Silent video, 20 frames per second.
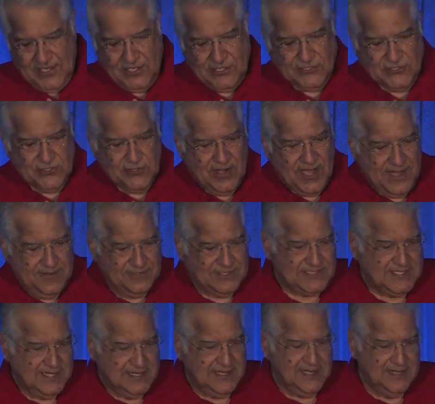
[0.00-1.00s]
So I was
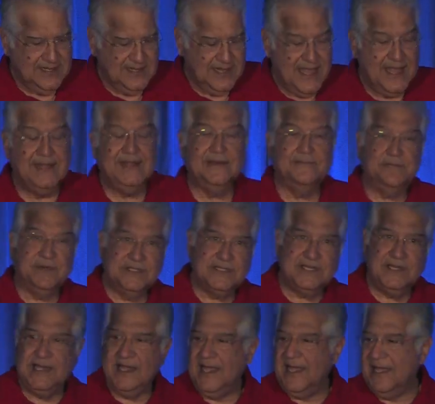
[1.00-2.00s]
sent here, and the
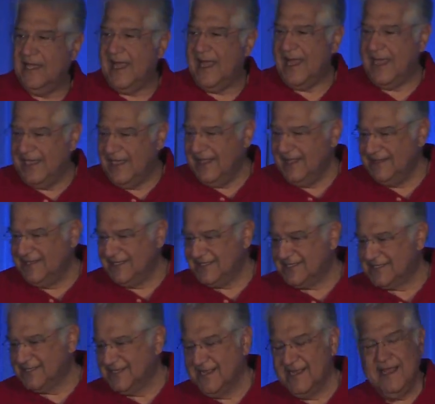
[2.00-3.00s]
person ha handling
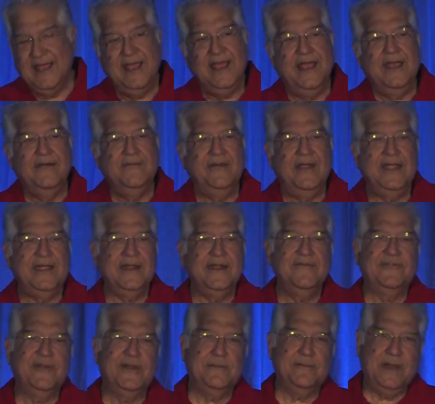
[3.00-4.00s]
this went
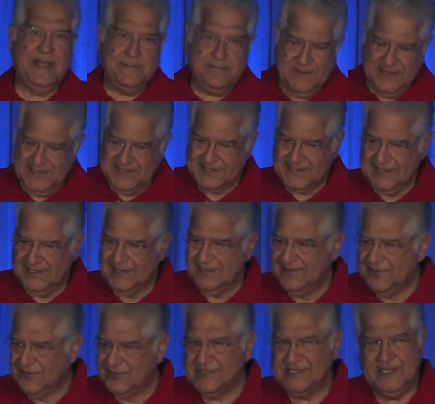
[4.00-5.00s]
in for a bypass, and
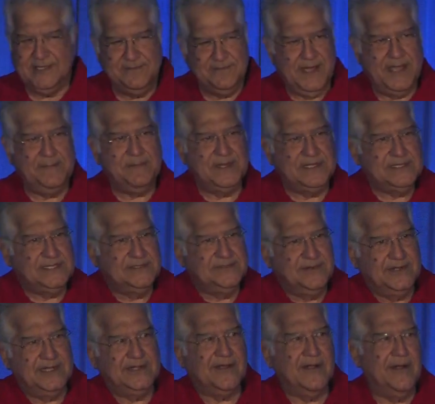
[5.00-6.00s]
those days bypasses
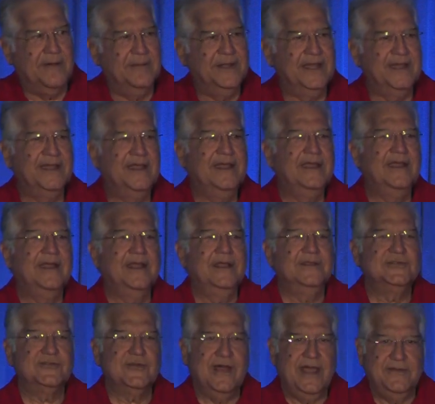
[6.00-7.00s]
weren't common.
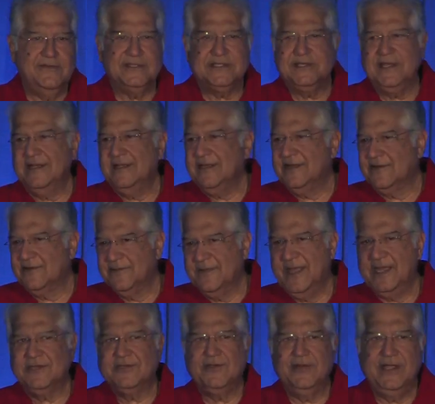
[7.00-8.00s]
So I was sent here to
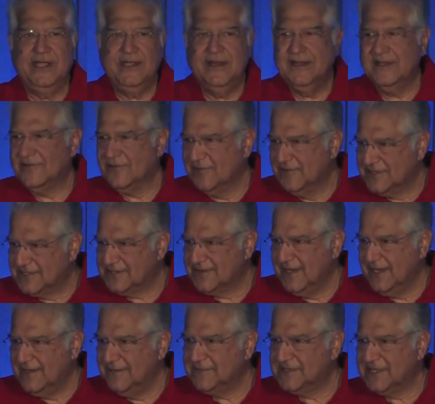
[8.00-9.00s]
make sure he didn't
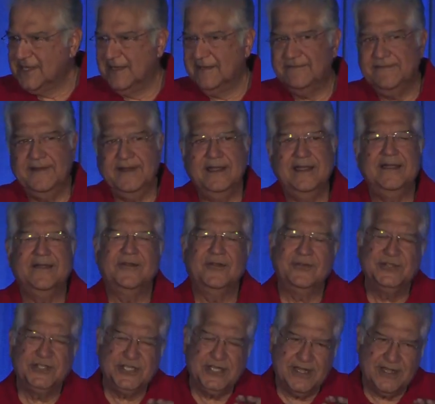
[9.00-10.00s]
overstrain himself and to
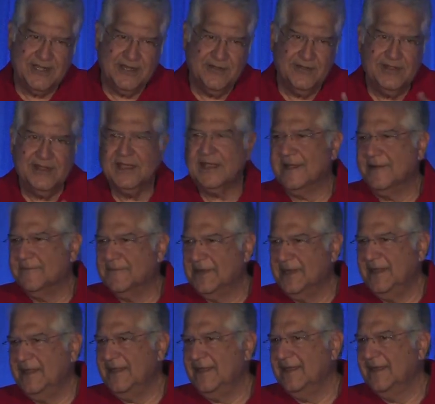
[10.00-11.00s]
shut down the
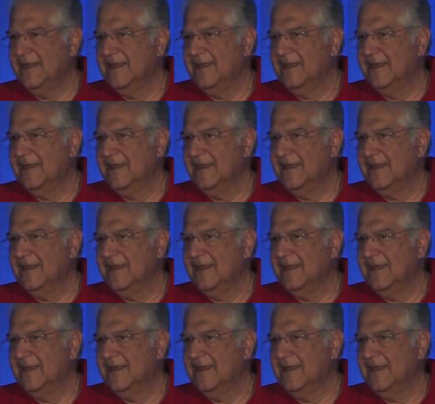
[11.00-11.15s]
company